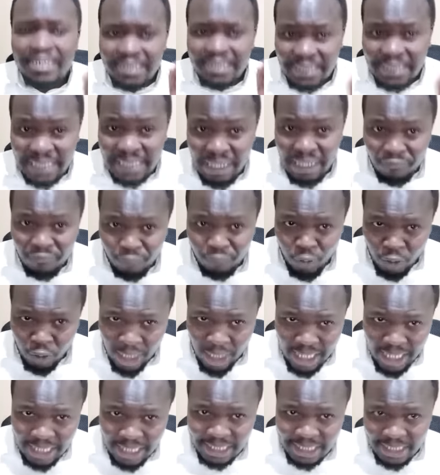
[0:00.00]
save
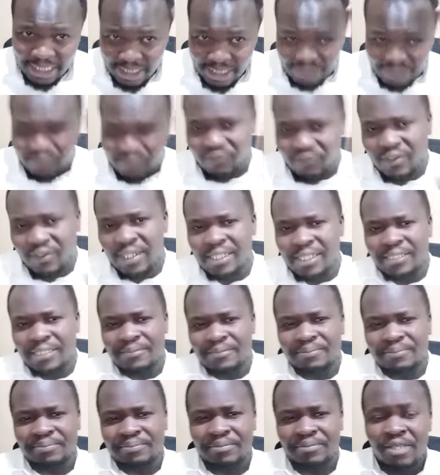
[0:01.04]
for Kalenjin Rift Valley.